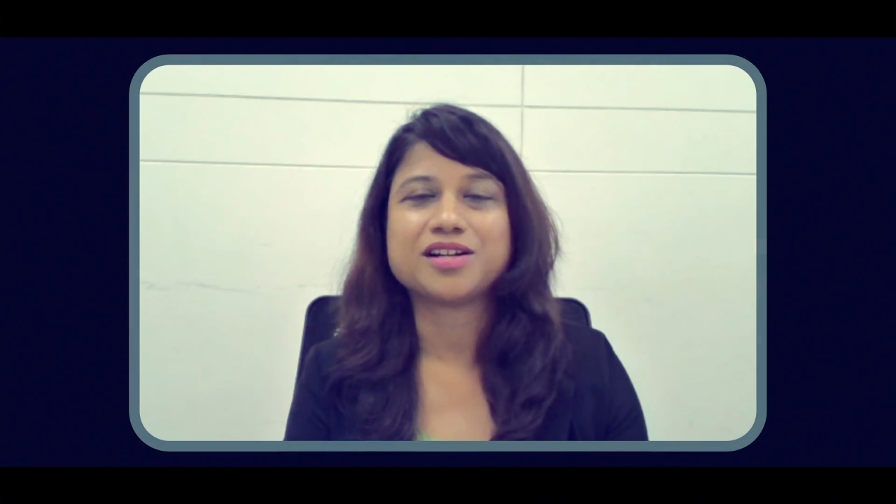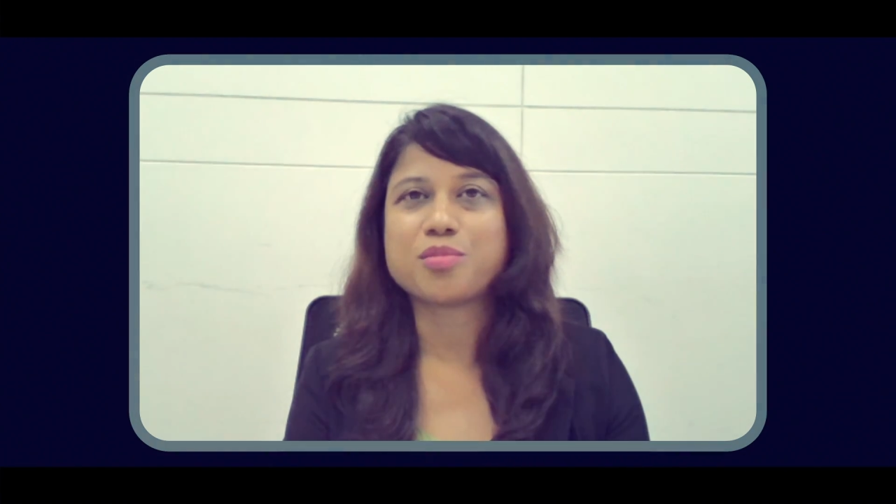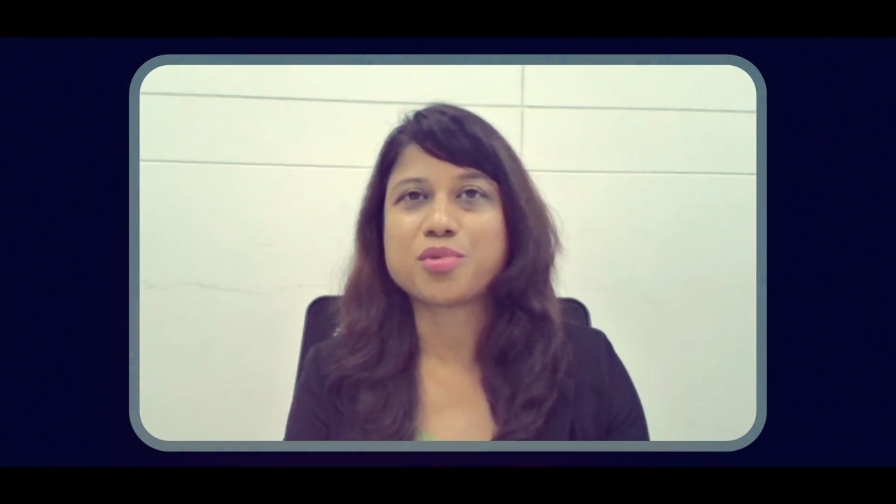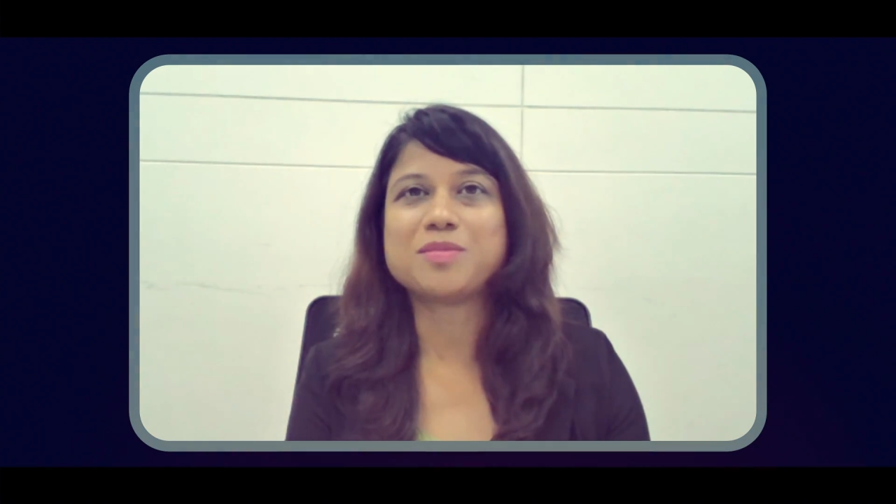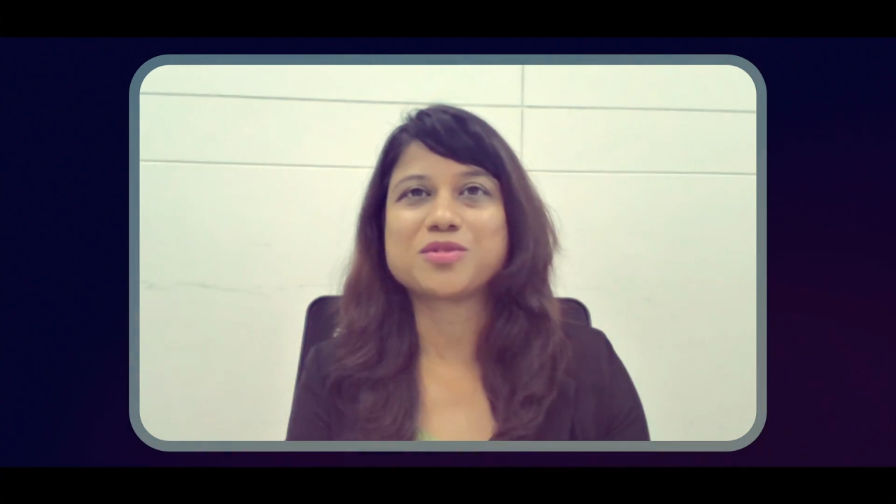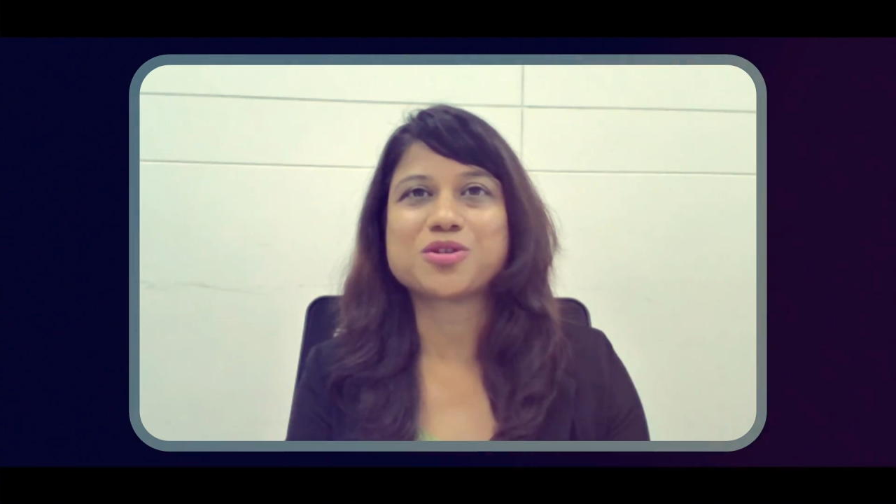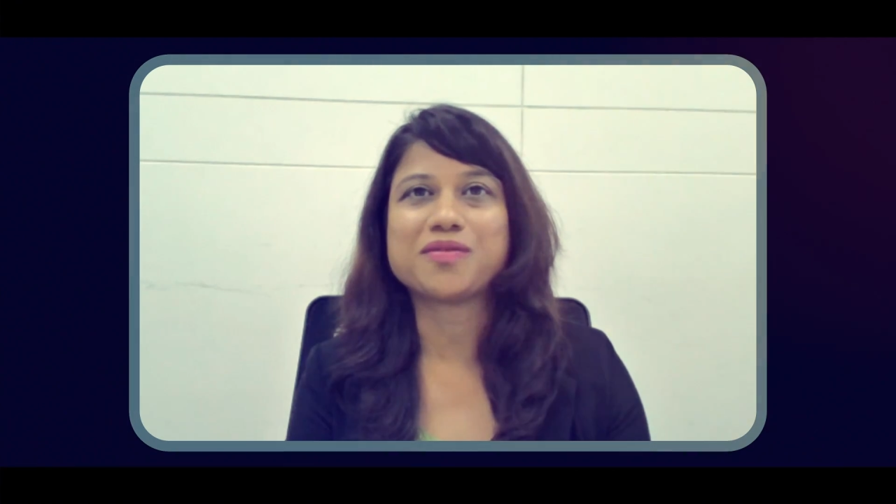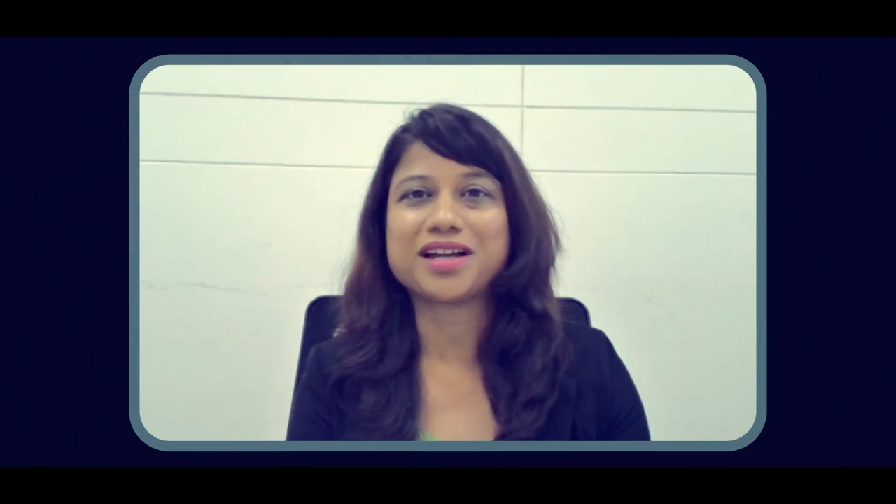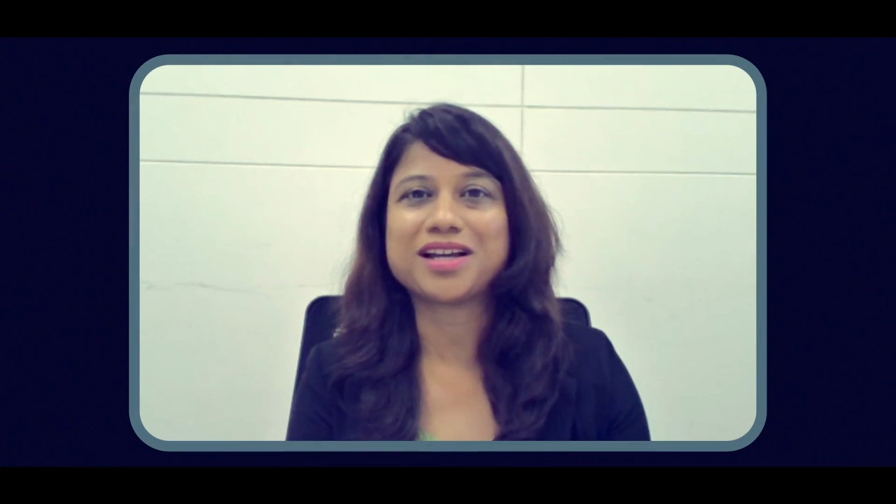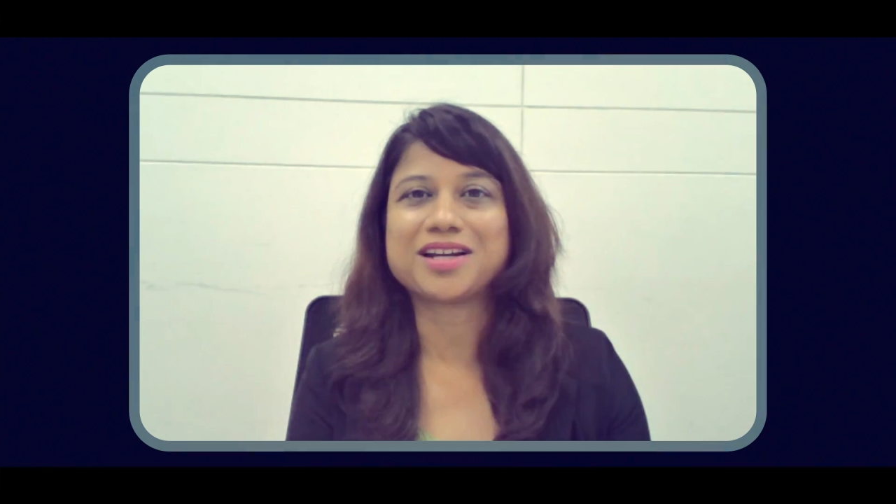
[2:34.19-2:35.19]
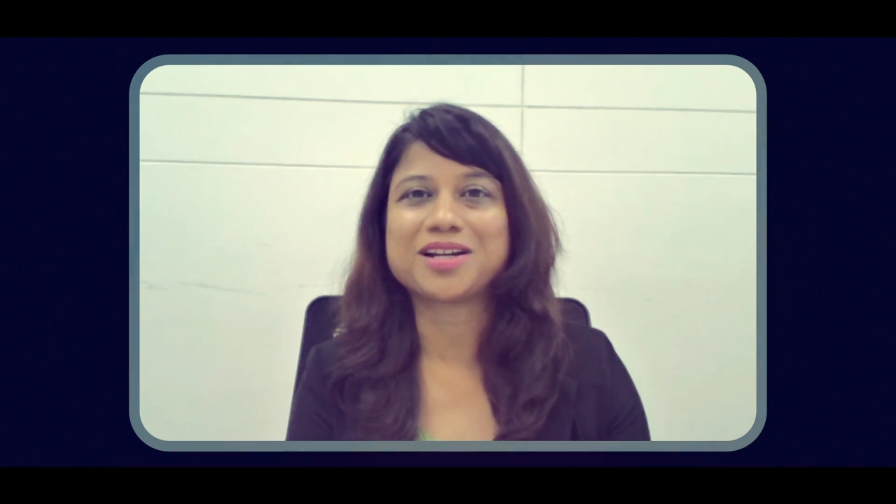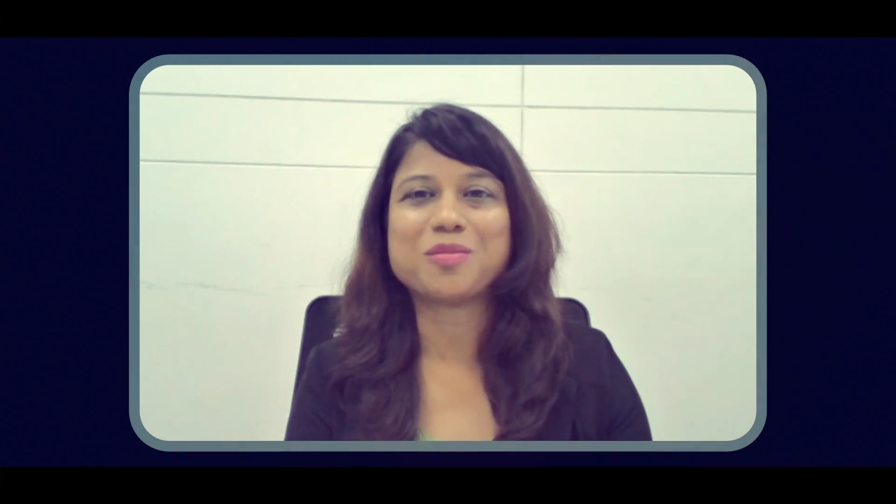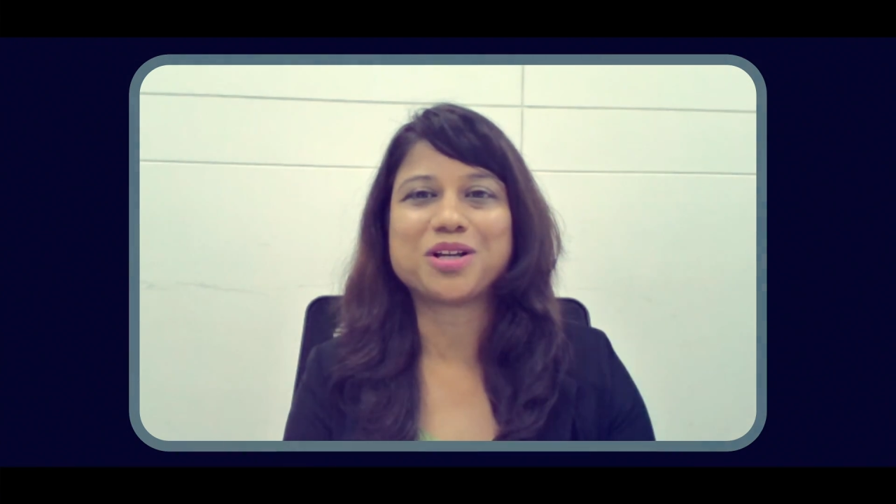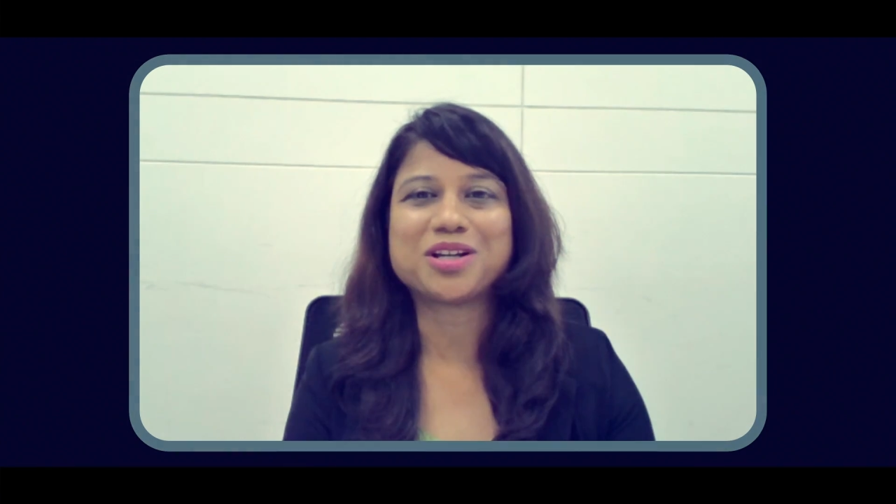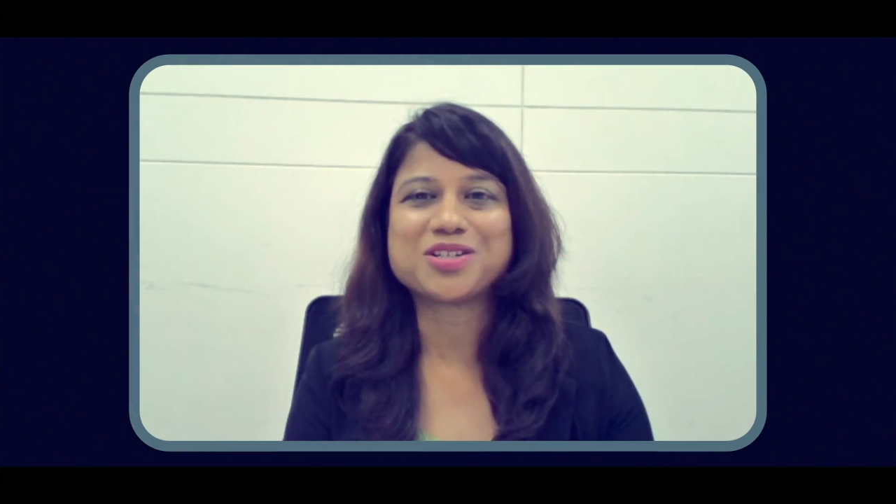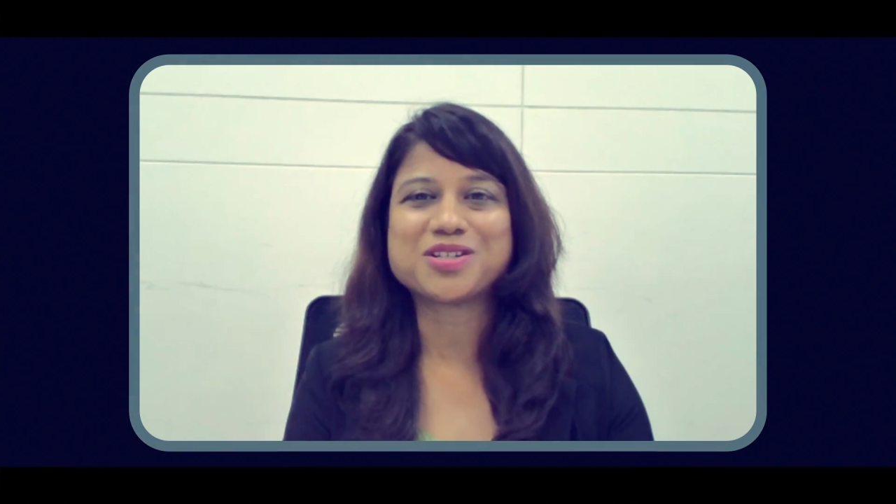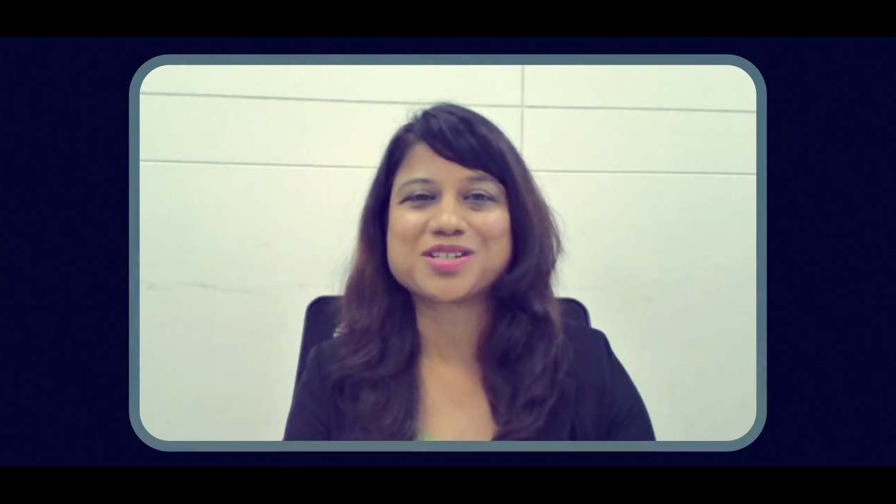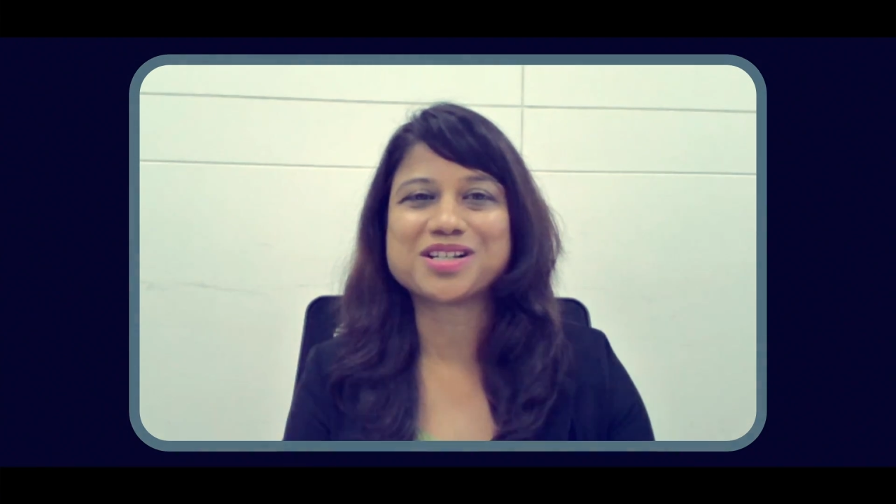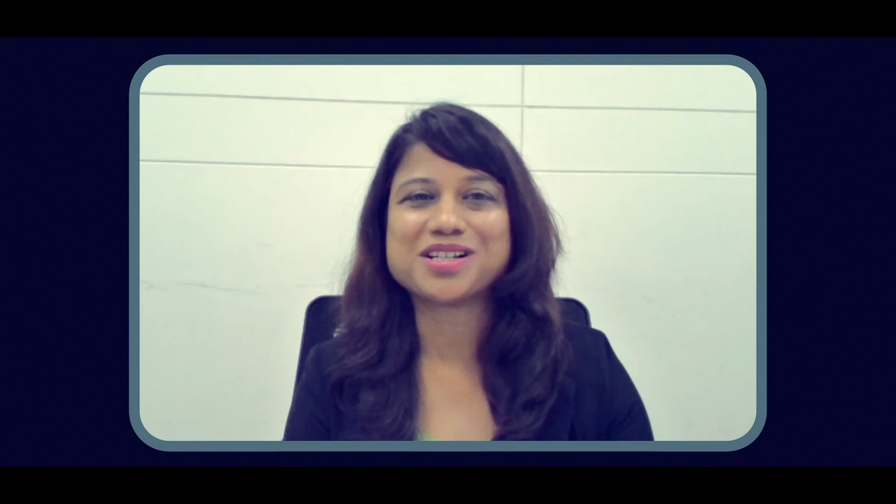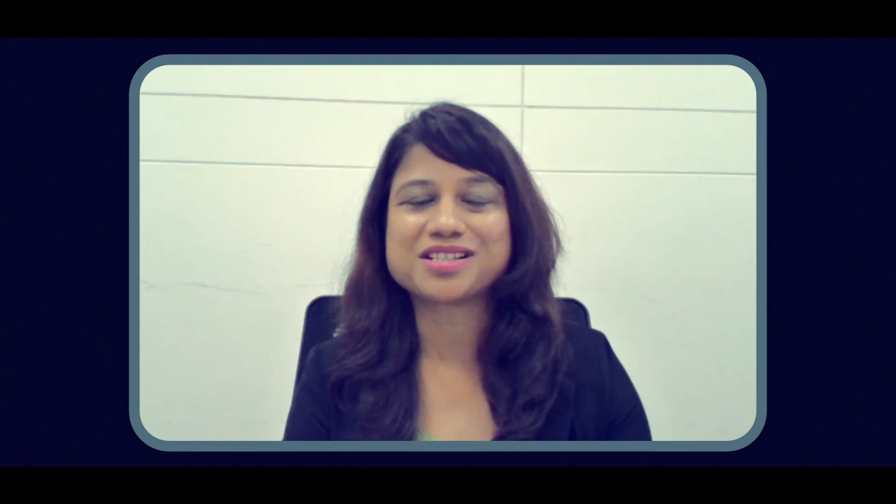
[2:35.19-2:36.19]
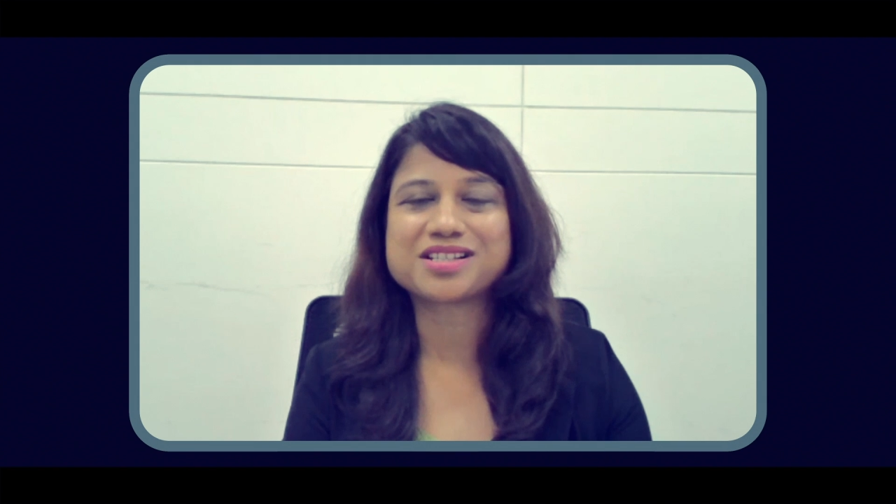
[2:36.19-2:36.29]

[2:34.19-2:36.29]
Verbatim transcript: problem solving and communication skills.